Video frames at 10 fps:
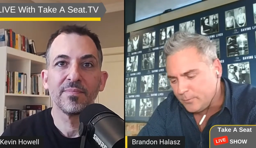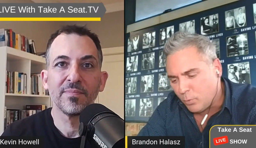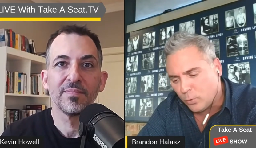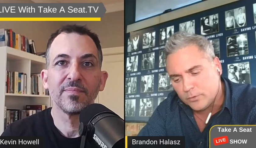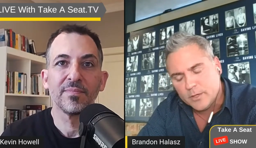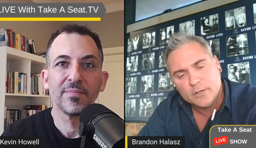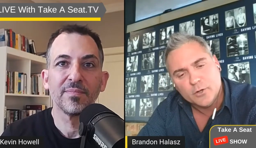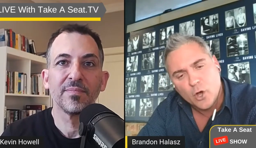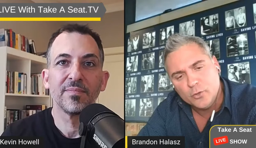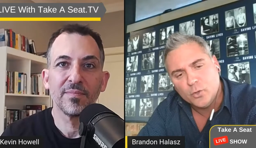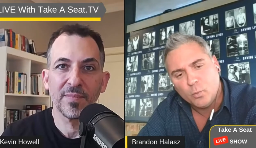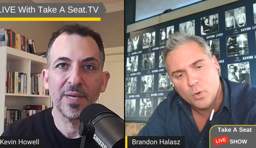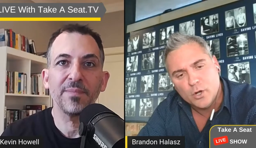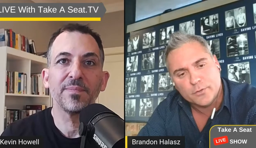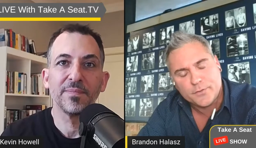Speaker 1: so important. Know
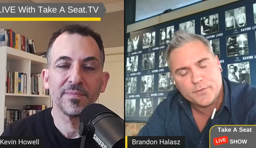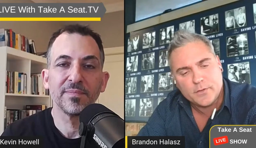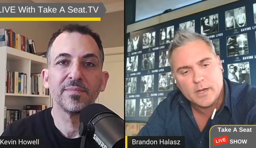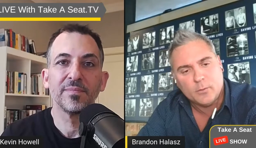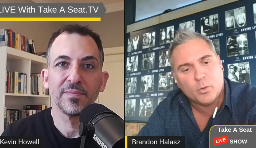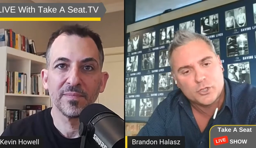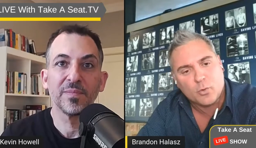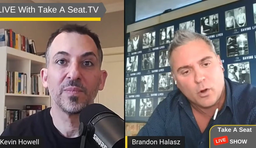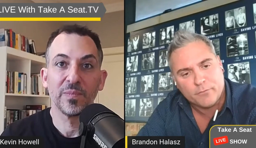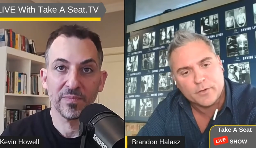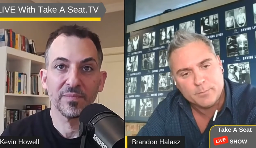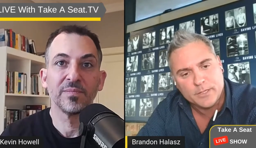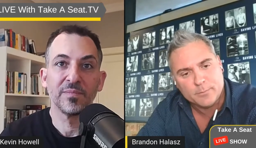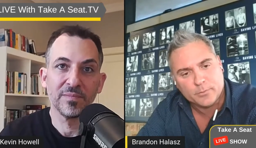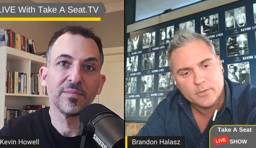your worth and what you're offering
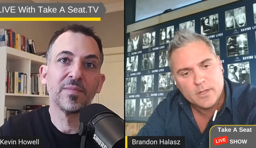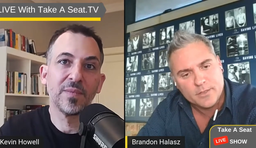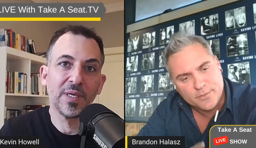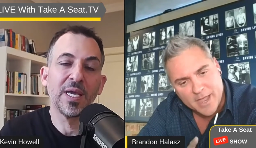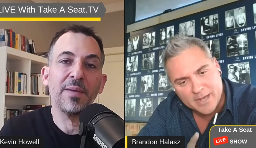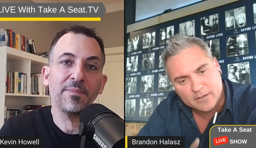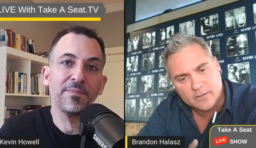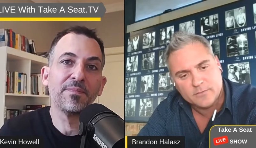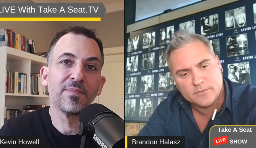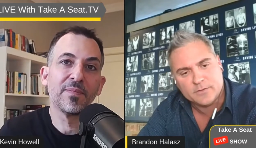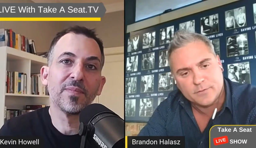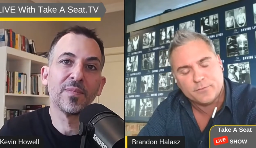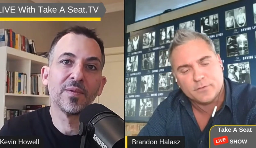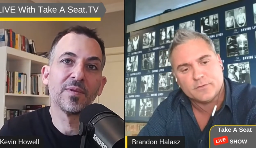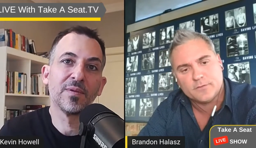people. That is the
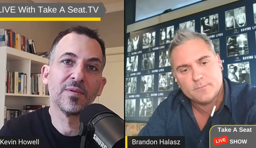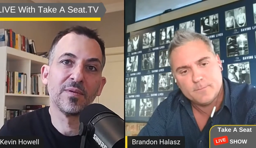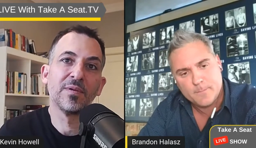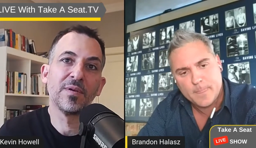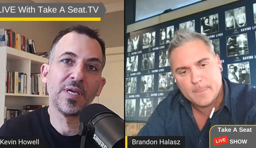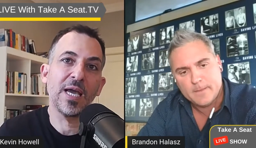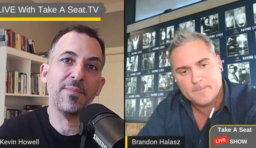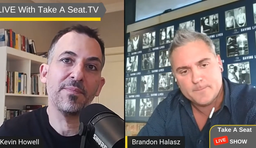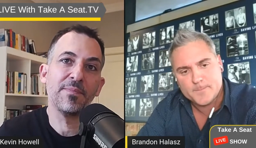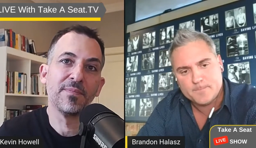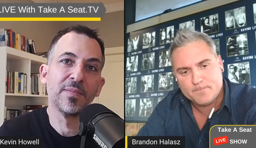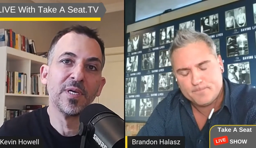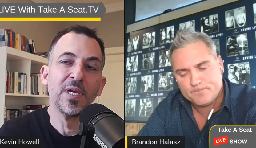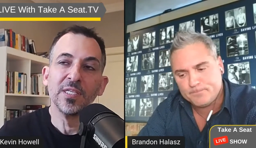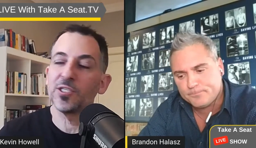difference.
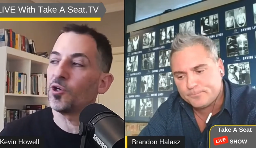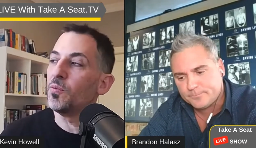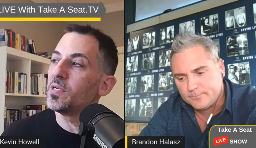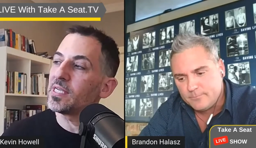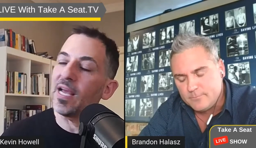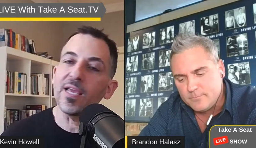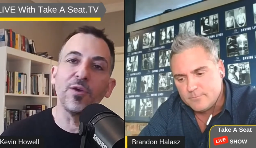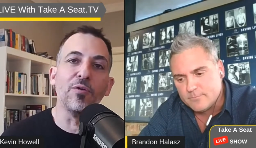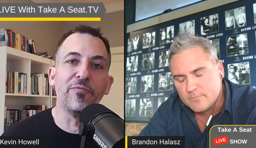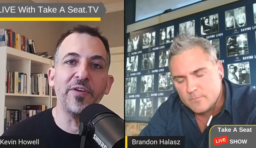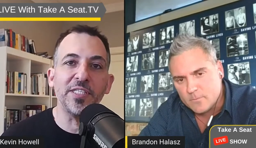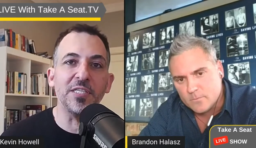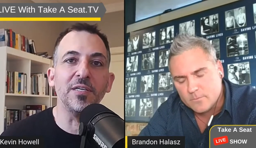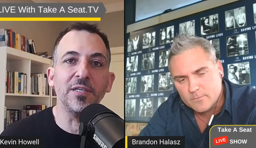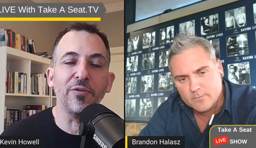
Speaker 2: So it's almost like your
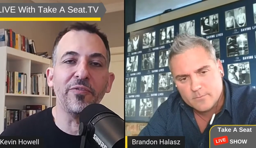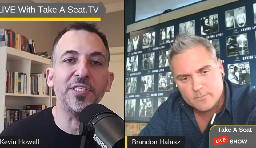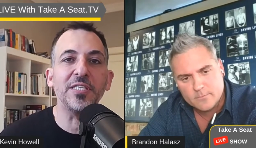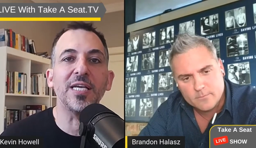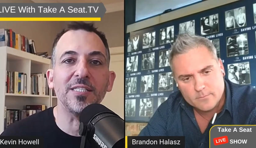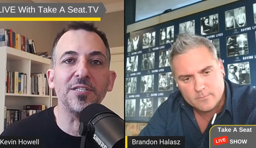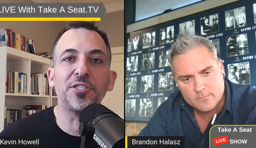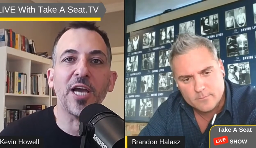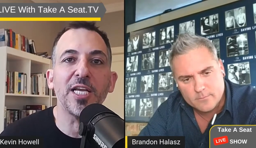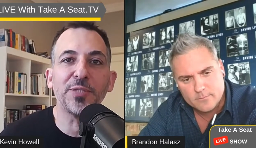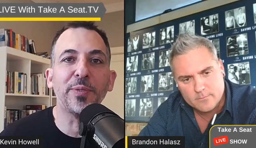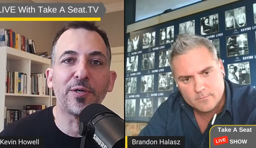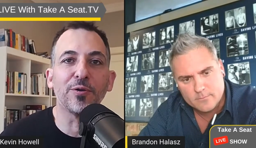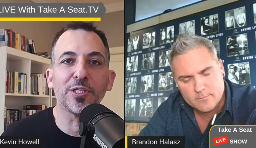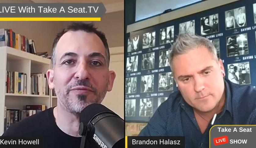vision your vision doesn't change
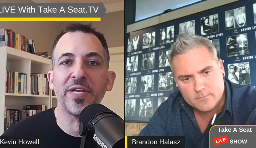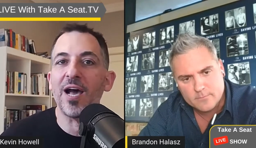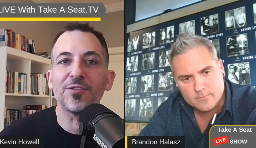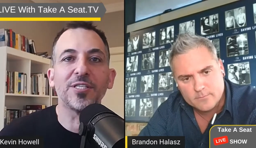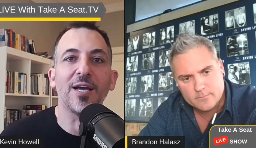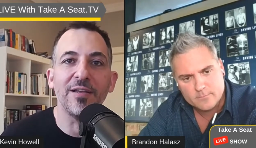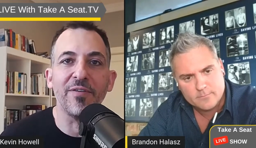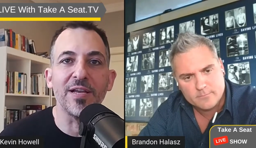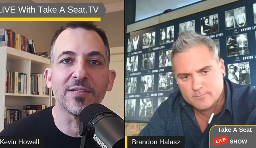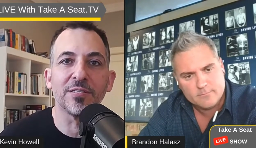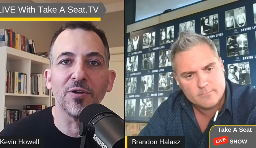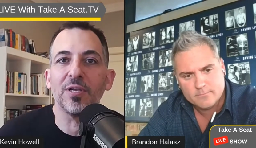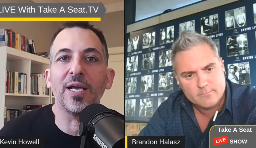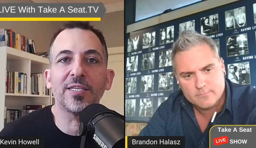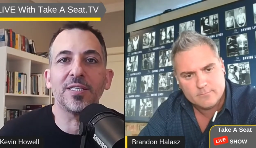because of an outside event. It's
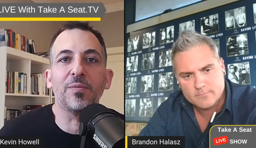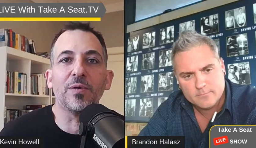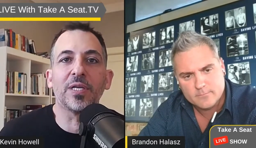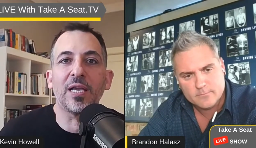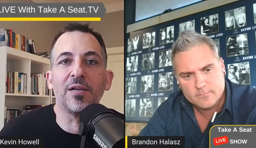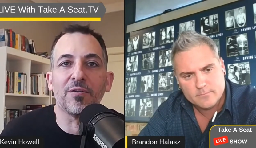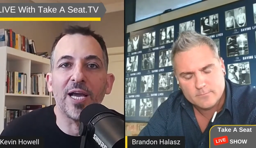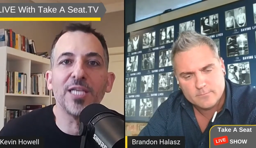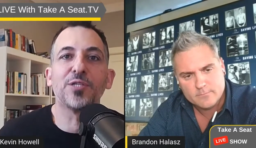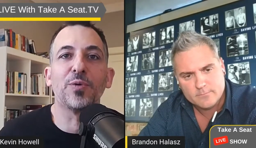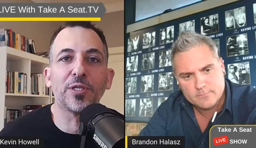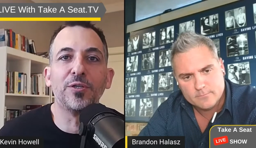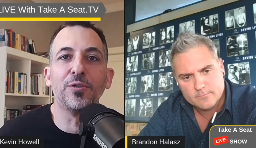not like someone can erase what